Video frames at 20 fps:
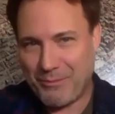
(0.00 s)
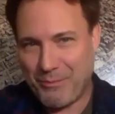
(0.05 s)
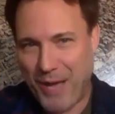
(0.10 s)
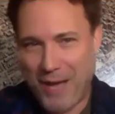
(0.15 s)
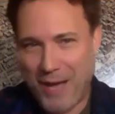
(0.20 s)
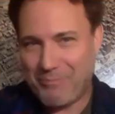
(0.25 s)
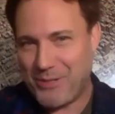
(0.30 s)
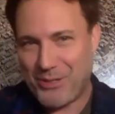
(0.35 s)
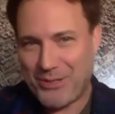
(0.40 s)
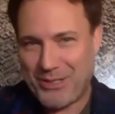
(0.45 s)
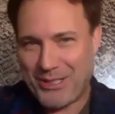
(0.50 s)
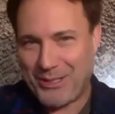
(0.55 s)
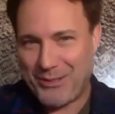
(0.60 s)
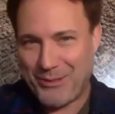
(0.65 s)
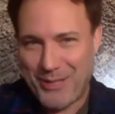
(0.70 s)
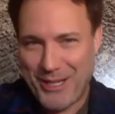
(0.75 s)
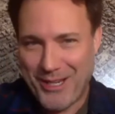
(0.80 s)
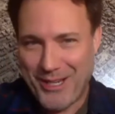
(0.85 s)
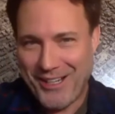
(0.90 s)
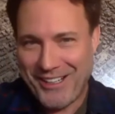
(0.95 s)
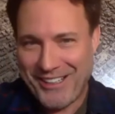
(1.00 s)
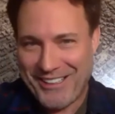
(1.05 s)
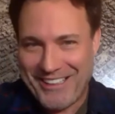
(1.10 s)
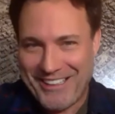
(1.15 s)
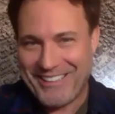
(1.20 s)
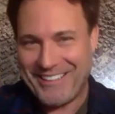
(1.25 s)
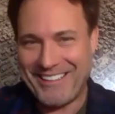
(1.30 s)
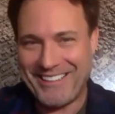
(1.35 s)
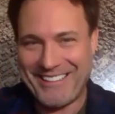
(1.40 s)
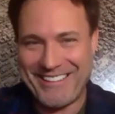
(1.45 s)
music career.
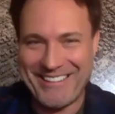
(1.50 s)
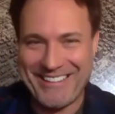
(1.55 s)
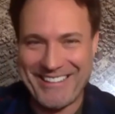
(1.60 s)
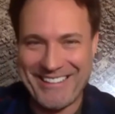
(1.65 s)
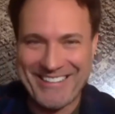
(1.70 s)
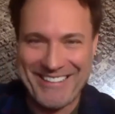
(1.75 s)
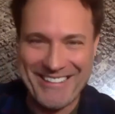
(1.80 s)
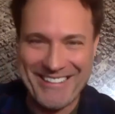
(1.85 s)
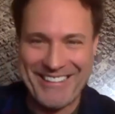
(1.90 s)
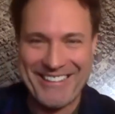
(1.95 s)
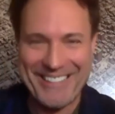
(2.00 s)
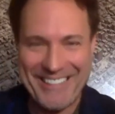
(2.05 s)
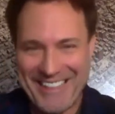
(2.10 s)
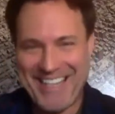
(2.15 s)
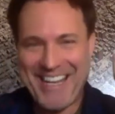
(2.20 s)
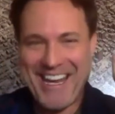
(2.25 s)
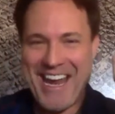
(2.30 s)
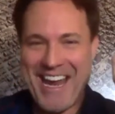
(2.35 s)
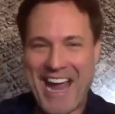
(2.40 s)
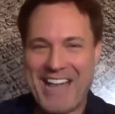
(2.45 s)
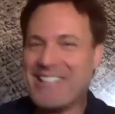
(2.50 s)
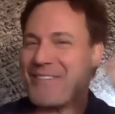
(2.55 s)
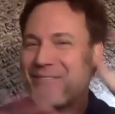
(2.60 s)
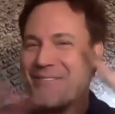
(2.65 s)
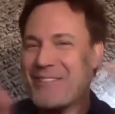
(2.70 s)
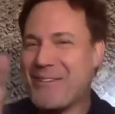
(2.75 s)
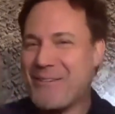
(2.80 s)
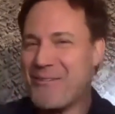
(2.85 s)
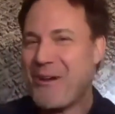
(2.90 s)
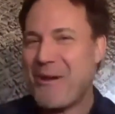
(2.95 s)
I
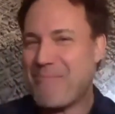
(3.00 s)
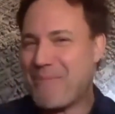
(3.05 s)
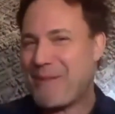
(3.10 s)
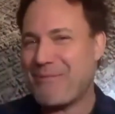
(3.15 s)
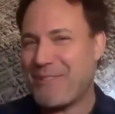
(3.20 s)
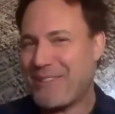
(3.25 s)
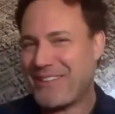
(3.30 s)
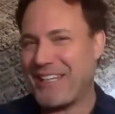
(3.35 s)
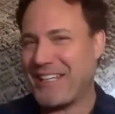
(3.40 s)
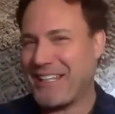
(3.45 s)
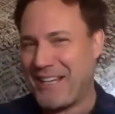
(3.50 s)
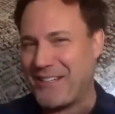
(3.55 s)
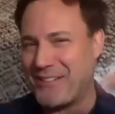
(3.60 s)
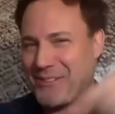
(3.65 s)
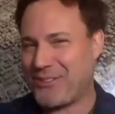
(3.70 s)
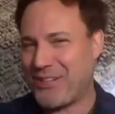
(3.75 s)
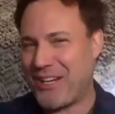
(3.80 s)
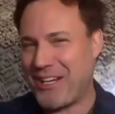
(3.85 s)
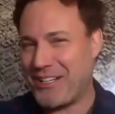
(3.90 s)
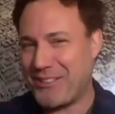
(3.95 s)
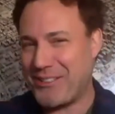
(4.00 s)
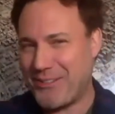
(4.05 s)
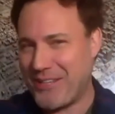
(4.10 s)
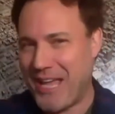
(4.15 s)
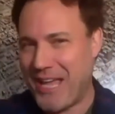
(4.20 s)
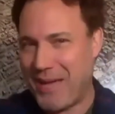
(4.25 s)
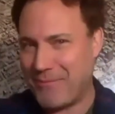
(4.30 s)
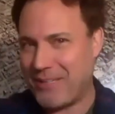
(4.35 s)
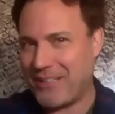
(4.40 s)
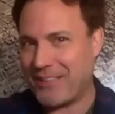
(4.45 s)
definitely don't want people to think that I was trying to do
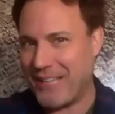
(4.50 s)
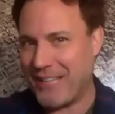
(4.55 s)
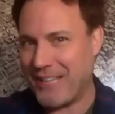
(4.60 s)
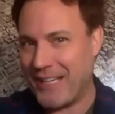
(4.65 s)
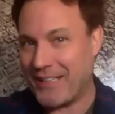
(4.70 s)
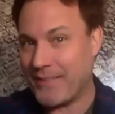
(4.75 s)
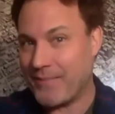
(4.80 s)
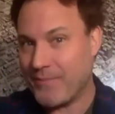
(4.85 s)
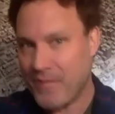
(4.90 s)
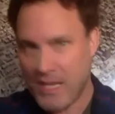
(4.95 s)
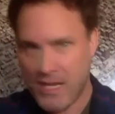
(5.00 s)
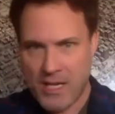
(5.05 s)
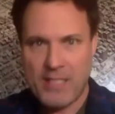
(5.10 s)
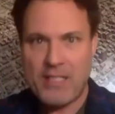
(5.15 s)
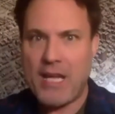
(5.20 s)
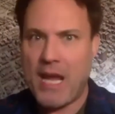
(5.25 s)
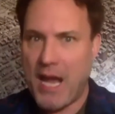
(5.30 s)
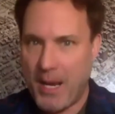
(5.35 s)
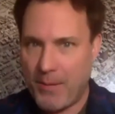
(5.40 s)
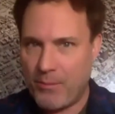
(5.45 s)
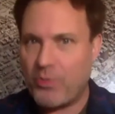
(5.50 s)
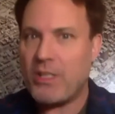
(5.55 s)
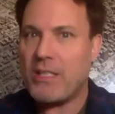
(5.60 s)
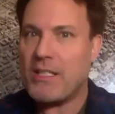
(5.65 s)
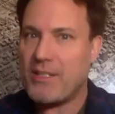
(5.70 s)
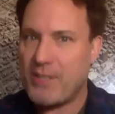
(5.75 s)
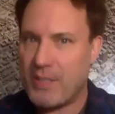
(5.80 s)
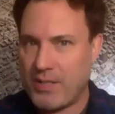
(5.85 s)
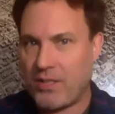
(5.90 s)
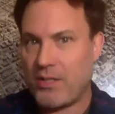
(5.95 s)
that, being like, yeah, I'm
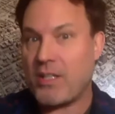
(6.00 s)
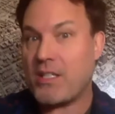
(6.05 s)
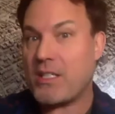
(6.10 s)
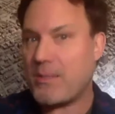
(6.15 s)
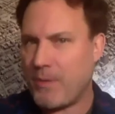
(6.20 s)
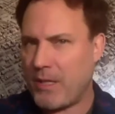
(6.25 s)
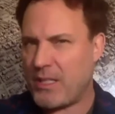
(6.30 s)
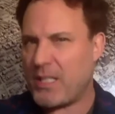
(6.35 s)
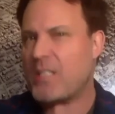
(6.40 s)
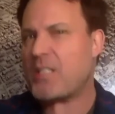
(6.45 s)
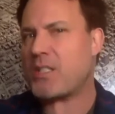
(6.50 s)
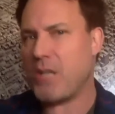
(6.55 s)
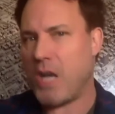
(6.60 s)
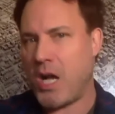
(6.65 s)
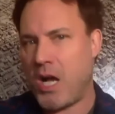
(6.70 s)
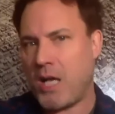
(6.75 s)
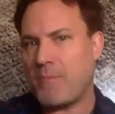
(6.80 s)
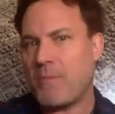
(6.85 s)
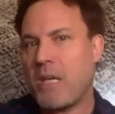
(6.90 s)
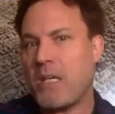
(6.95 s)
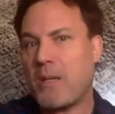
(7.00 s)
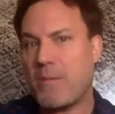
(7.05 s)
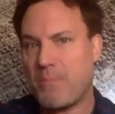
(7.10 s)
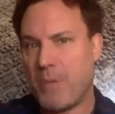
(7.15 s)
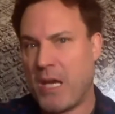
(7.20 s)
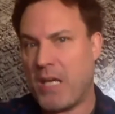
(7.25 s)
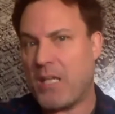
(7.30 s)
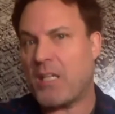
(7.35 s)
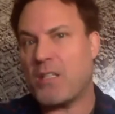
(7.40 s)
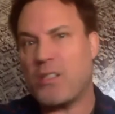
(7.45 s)
really serious about this song, Making
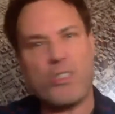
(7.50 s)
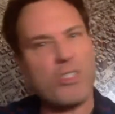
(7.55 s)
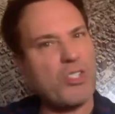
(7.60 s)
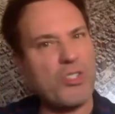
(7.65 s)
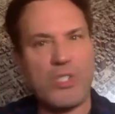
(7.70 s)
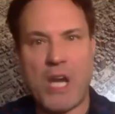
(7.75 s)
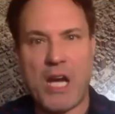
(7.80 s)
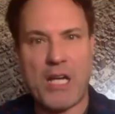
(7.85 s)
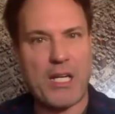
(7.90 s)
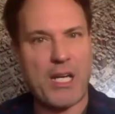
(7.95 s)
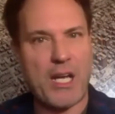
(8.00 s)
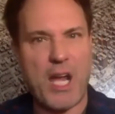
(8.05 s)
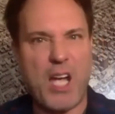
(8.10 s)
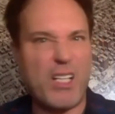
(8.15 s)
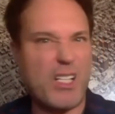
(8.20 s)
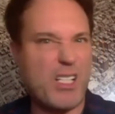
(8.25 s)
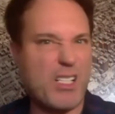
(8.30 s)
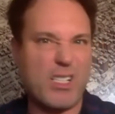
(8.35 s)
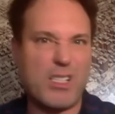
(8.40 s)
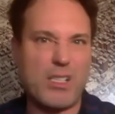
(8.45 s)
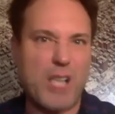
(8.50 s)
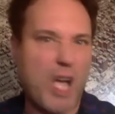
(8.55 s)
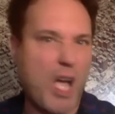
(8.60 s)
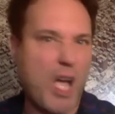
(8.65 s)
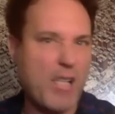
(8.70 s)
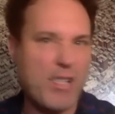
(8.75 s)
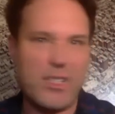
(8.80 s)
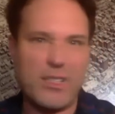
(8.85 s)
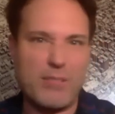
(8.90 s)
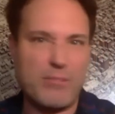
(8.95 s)
Bacon. You should check it out. It's
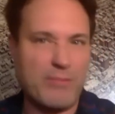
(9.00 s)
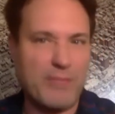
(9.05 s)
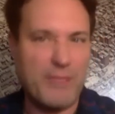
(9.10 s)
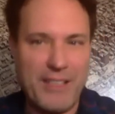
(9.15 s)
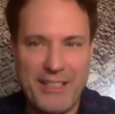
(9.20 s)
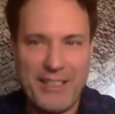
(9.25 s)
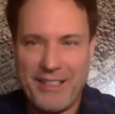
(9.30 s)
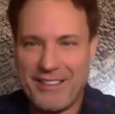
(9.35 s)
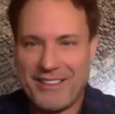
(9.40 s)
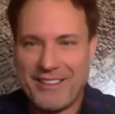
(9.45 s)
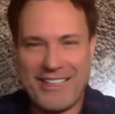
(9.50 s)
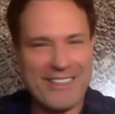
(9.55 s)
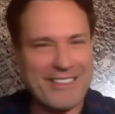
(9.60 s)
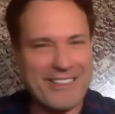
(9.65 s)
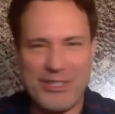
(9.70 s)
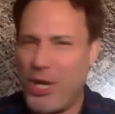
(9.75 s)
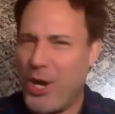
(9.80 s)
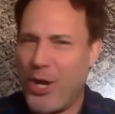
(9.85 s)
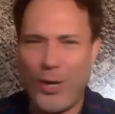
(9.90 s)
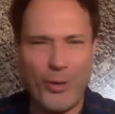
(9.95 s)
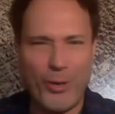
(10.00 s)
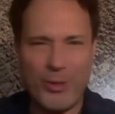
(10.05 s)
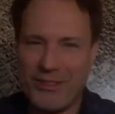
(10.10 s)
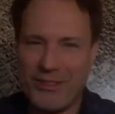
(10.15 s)
awesome. Like, no.